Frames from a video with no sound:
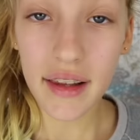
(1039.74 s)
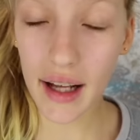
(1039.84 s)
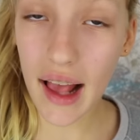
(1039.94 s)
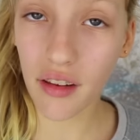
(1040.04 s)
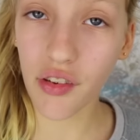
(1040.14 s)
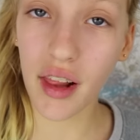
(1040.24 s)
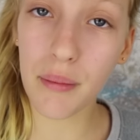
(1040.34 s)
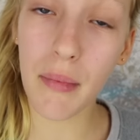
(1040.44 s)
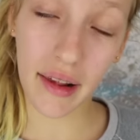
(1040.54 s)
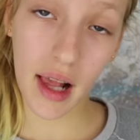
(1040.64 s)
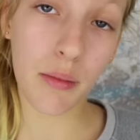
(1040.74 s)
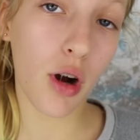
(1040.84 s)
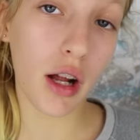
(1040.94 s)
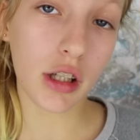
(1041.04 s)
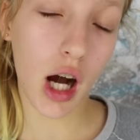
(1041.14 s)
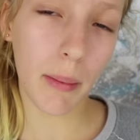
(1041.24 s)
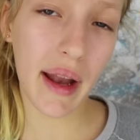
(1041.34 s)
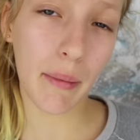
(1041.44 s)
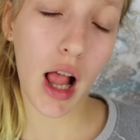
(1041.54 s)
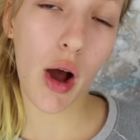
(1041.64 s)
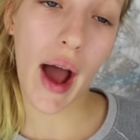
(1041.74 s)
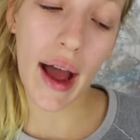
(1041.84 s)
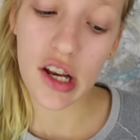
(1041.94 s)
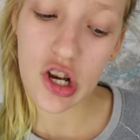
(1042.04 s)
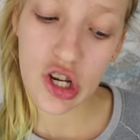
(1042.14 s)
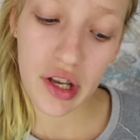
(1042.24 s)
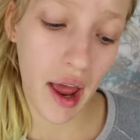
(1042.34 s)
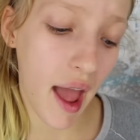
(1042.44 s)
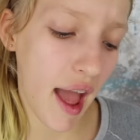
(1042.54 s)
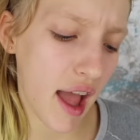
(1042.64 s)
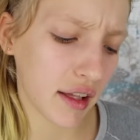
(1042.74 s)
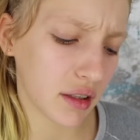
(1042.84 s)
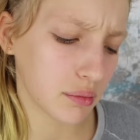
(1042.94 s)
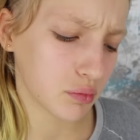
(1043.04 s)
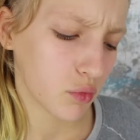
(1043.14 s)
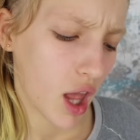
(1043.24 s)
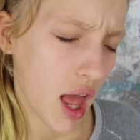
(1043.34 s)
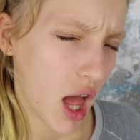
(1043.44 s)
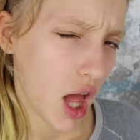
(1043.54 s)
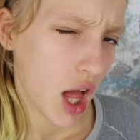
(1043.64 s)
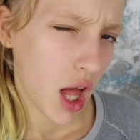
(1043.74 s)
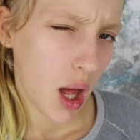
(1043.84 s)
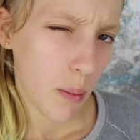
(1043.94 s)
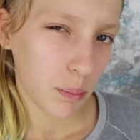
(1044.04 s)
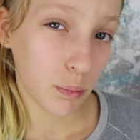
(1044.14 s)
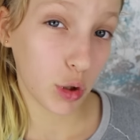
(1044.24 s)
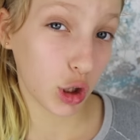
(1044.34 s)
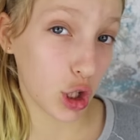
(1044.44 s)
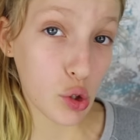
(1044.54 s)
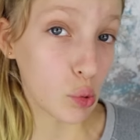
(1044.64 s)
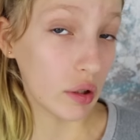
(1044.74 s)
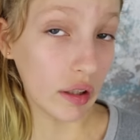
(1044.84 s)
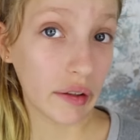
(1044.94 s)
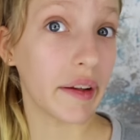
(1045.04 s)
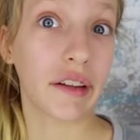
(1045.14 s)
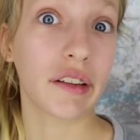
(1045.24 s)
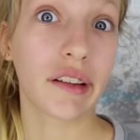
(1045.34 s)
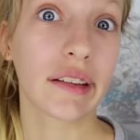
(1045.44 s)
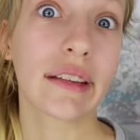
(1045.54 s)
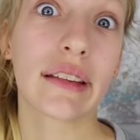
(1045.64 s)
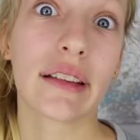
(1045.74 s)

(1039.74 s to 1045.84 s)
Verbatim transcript: guys, if you think my slime won, comment down below, hashtag blue glitters.